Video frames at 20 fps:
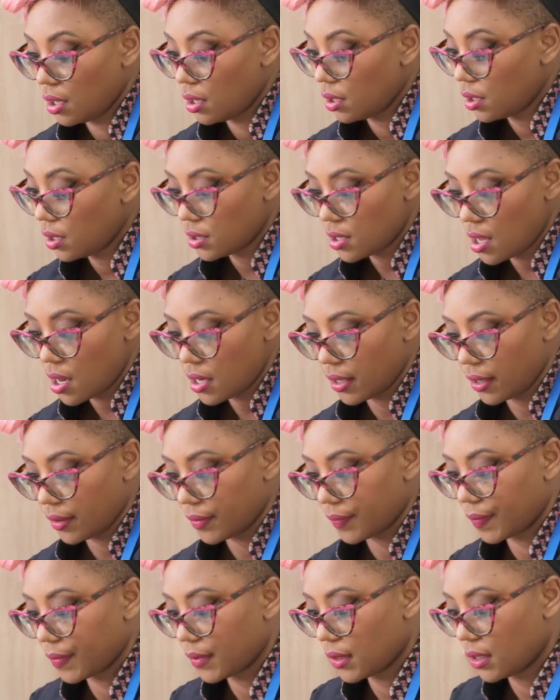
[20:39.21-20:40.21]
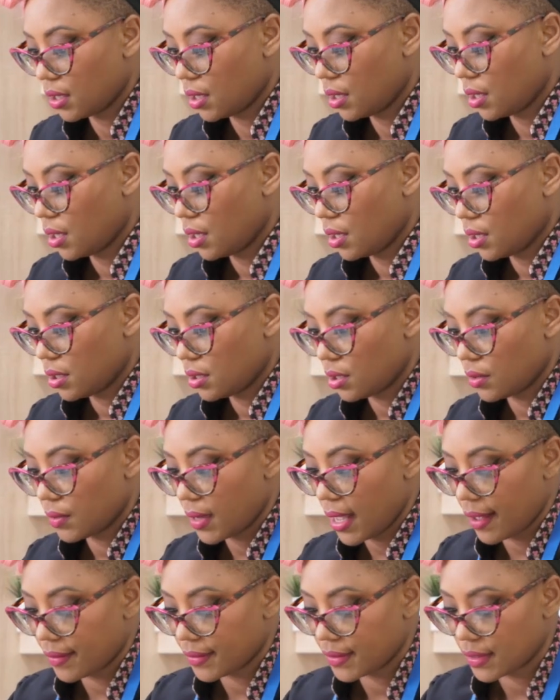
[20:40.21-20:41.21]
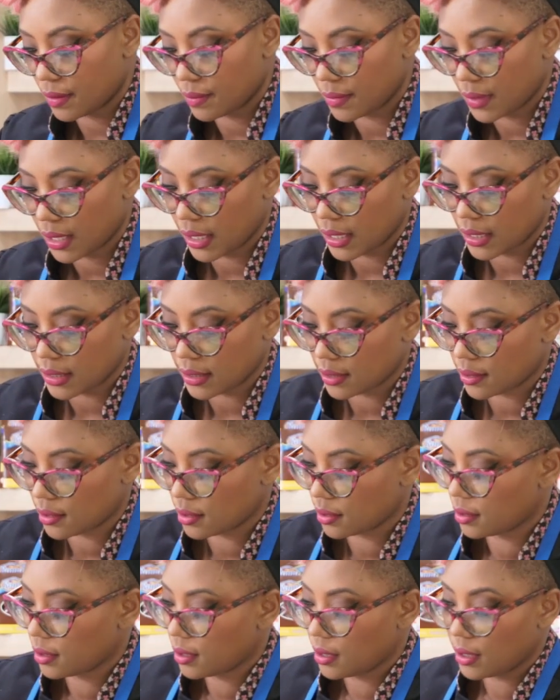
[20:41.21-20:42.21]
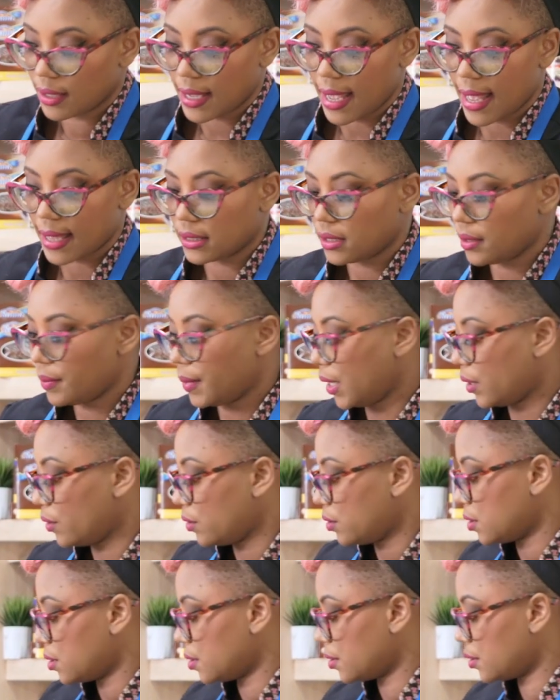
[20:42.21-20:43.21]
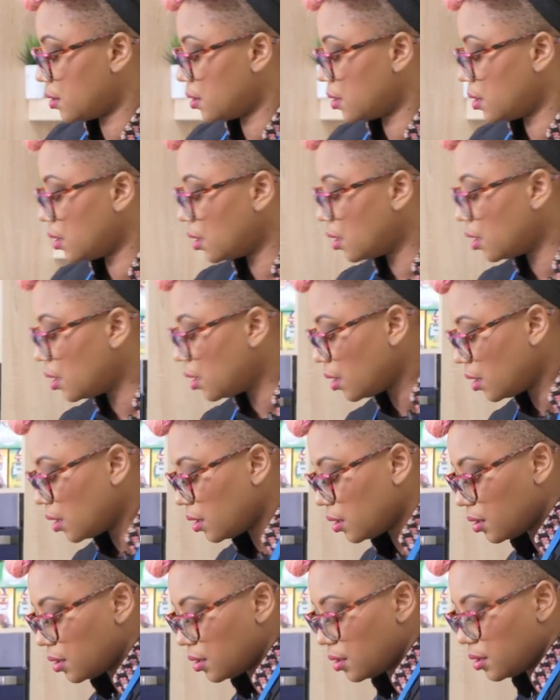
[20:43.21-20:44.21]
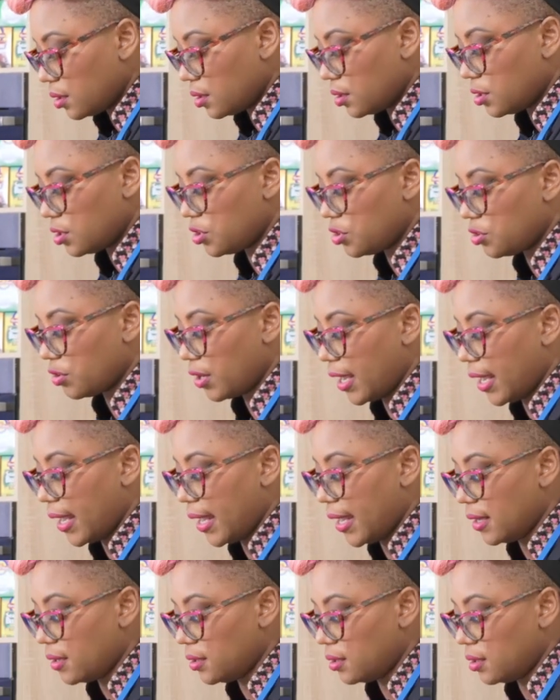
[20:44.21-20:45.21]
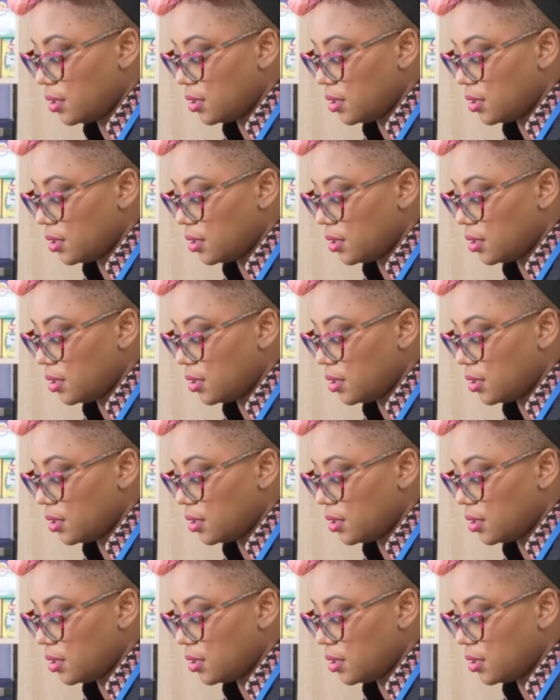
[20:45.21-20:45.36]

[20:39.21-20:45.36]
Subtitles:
lasagna. So we have some nice canned tomatoes straight in.